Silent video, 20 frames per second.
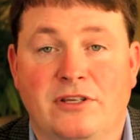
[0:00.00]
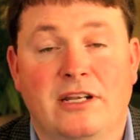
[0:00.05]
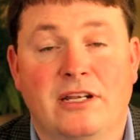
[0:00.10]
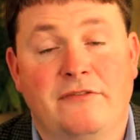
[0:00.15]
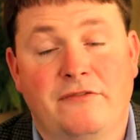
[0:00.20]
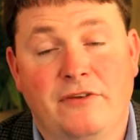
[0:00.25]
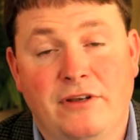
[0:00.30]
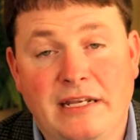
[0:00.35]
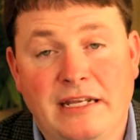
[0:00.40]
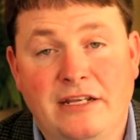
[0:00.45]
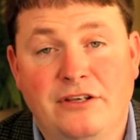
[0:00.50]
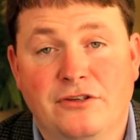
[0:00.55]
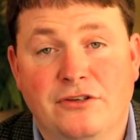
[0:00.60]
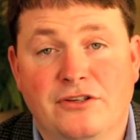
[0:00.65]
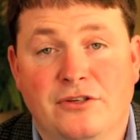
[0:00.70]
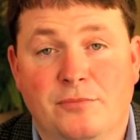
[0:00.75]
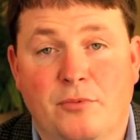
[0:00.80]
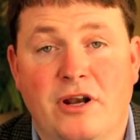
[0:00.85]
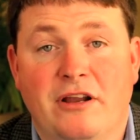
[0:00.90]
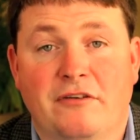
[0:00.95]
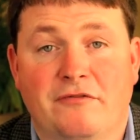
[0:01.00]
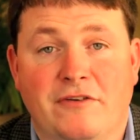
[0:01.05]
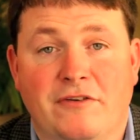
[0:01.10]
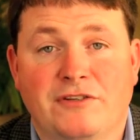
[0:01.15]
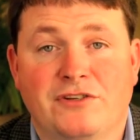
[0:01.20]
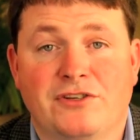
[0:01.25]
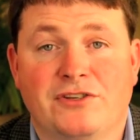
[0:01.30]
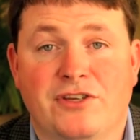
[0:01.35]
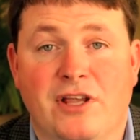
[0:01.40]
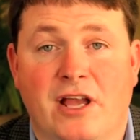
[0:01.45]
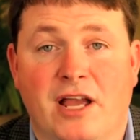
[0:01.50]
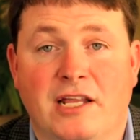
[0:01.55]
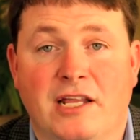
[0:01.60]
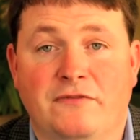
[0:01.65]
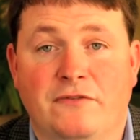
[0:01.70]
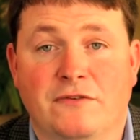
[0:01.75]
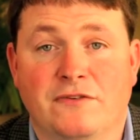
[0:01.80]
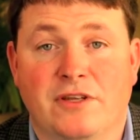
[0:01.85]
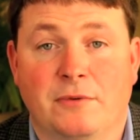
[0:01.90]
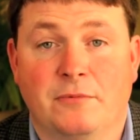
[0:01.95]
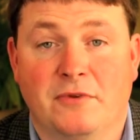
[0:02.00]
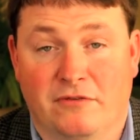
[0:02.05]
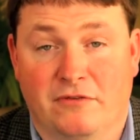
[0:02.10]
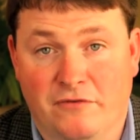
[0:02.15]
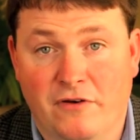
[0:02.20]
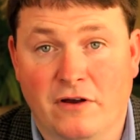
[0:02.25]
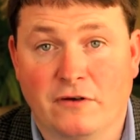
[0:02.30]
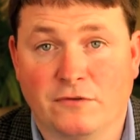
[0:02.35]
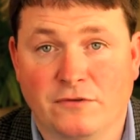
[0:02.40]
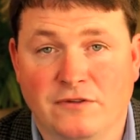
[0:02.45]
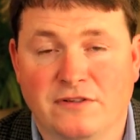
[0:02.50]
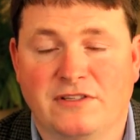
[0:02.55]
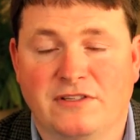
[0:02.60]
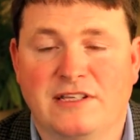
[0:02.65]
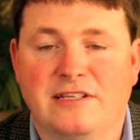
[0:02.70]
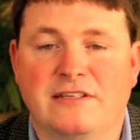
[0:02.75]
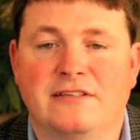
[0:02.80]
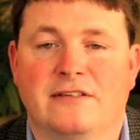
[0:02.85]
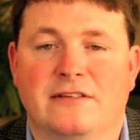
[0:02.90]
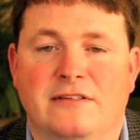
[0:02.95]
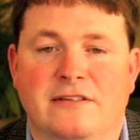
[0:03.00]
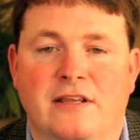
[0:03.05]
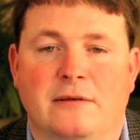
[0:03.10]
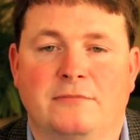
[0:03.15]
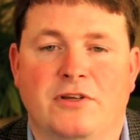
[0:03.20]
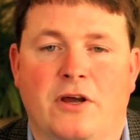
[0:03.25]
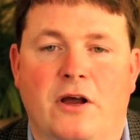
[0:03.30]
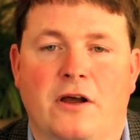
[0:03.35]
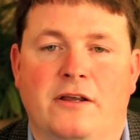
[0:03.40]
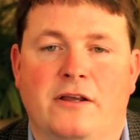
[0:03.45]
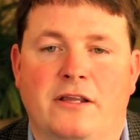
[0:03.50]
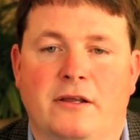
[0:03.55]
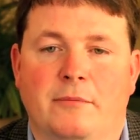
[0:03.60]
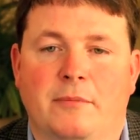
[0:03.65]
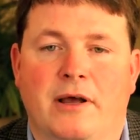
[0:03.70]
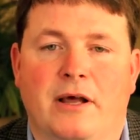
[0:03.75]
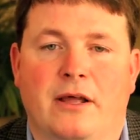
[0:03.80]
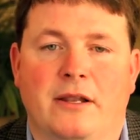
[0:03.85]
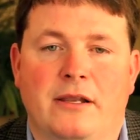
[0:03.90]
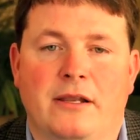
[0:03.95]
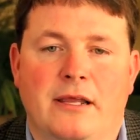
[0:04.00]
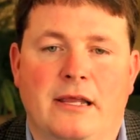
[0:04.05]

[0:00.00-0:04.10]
And if you need to spray a fungicide for some of the fungal diseases I'm talking about,